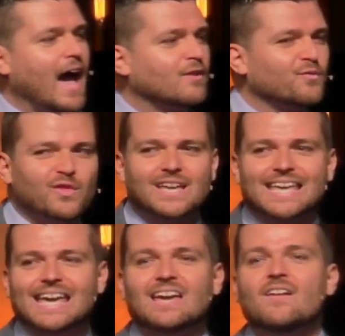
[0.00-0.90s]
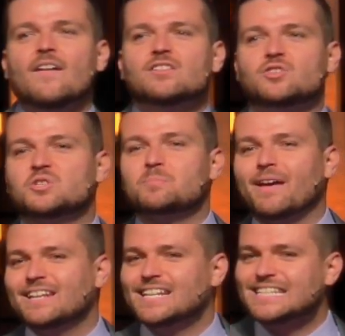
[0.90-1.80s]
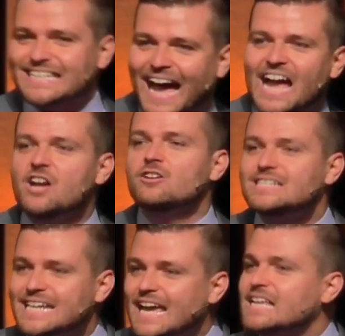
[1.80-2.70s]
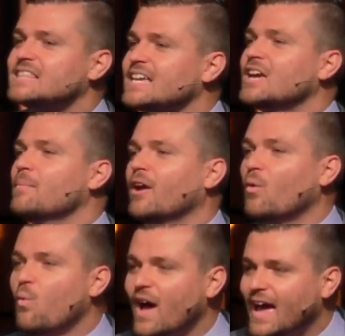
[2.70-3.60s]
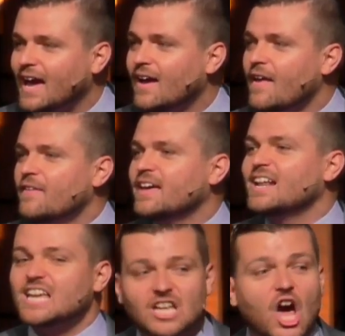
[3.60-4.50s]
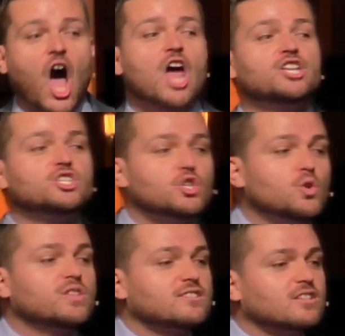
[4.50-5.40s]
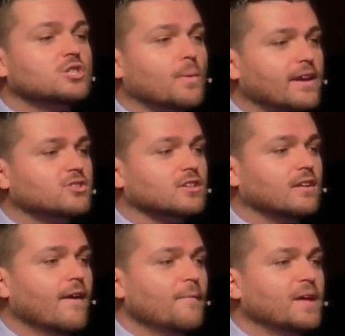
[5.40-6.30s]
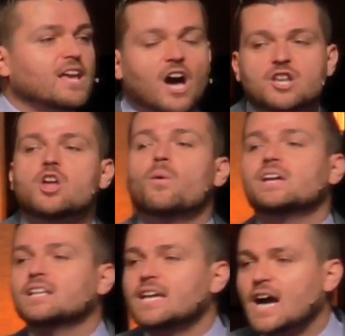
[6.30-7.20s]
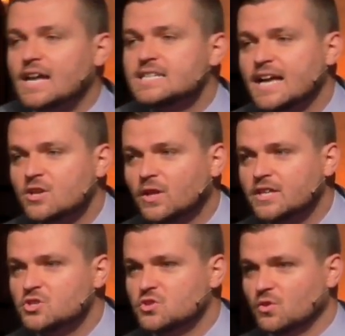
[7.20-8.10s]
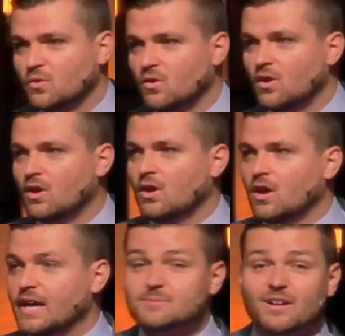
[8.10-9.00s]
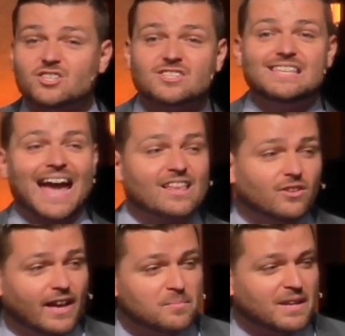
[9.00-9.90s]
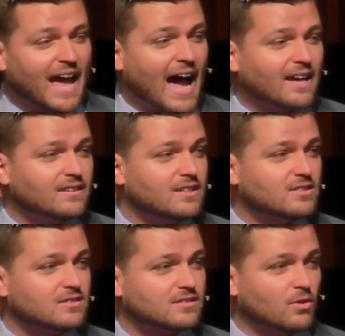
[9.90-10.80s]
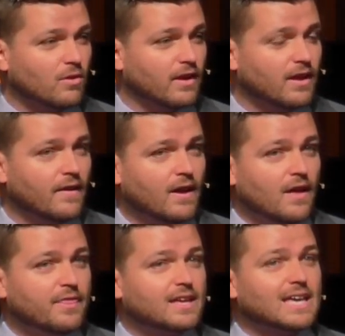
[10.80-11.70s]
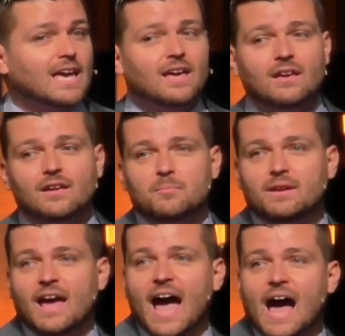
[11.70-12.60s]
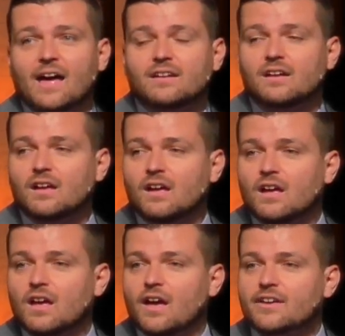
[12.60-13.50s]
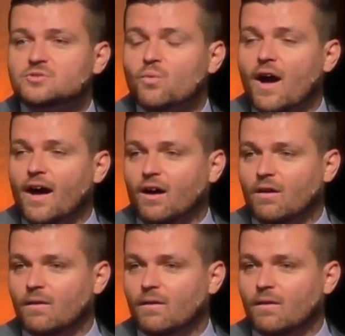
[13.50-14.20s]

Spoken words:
for the king to spend an entire day thinking about a way that he can undo the situation that he unknowingly got Daniel into. As much as Daniel had been had in this story, the king had been had as well.